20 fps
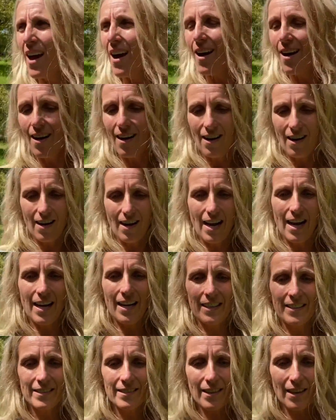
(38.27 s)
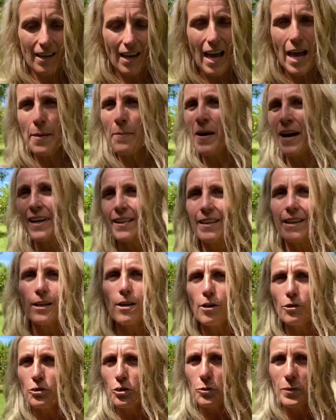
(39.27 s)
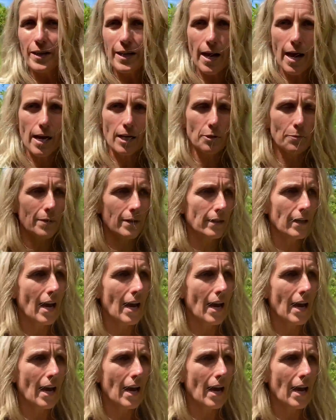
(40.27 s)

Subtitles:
And am I the Costa Rica expert?